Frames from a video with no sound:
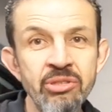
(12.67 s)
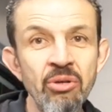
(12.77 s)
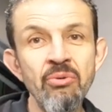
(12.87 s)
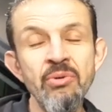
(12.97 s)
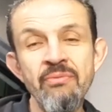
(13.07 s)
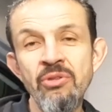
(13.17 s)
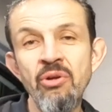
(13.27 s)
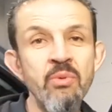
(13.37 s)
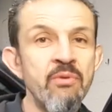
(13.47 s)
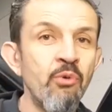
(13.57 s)
So even though
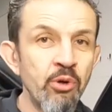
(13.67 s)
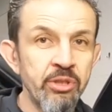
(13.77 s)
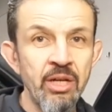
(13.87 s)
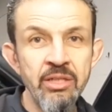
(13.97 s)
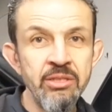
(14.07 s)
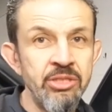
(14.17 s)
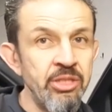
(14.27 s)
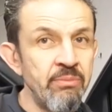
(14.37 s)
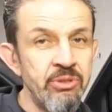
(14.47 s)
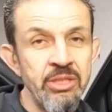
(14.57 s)
we've worked on
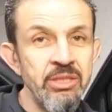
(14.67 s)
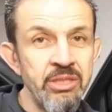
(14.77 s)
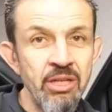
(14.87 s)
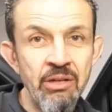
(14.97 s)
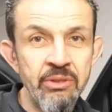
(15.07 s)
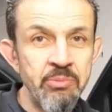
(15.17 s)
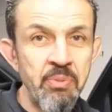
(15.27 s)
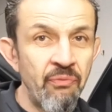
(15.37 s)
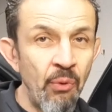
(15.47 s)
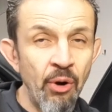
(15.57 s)
GMC Sierras
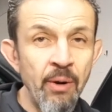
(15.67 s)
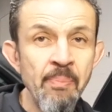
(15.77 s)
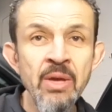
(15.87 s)
before,